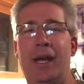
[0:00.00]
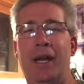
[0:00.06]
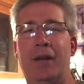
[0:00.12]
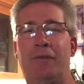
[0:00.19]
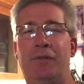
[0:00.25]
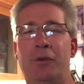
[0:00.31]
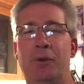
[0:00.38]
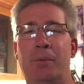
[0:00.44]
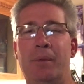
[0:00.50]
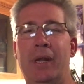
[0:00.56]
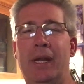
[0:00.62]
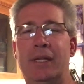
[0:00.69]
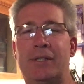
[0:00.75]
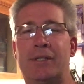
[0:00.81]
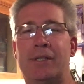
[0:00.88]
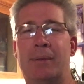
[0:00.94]
In a few
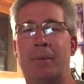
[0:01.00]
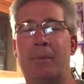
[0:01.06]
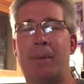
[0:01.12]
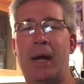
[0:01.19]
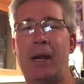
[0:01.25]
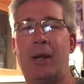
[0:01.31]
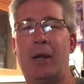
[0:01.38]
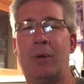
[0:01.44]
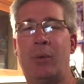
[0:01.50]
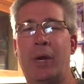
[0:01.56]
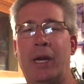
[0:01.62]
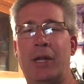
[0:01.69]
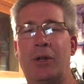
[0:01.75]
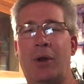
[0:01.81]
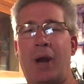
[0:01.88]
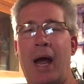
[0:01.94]
minutes, some of my
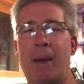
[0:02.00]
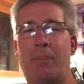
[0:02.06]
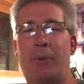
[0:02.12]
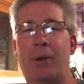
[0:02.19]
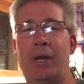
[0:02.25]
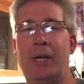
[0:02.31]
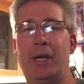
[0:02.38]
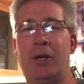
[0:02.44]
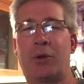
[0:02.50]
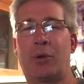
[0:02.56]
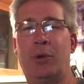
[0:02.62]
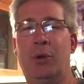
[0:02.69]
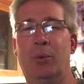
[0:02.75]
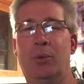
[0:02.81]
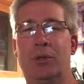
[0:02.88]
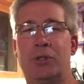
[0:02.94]
regular operating
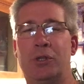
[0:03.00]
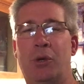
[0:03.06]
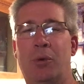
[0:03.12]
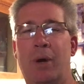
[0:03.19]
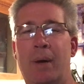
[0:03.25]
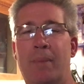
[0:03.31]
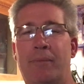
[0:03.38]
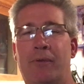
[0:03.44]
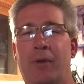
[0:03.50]
crew will show up